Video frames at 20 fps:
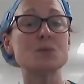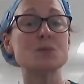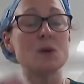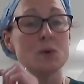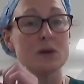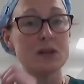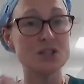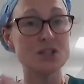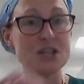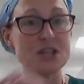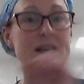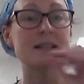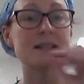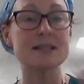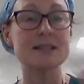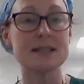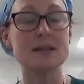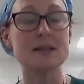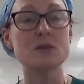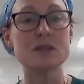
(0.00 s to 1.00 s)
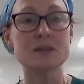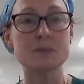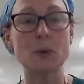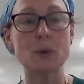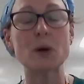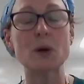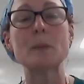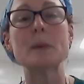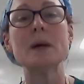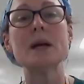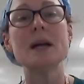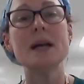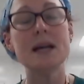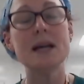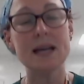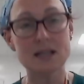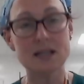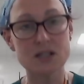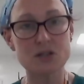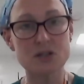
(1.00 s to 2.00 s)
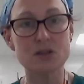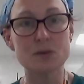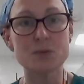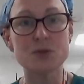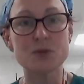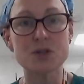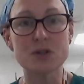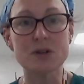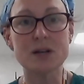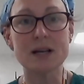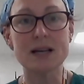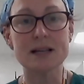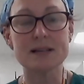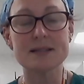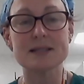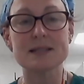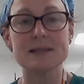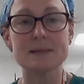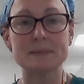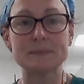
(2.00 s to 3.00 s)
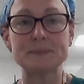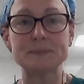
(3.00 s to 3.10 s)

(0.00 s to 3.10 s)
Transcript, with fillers: we would inject a single sperm into the mature eggs.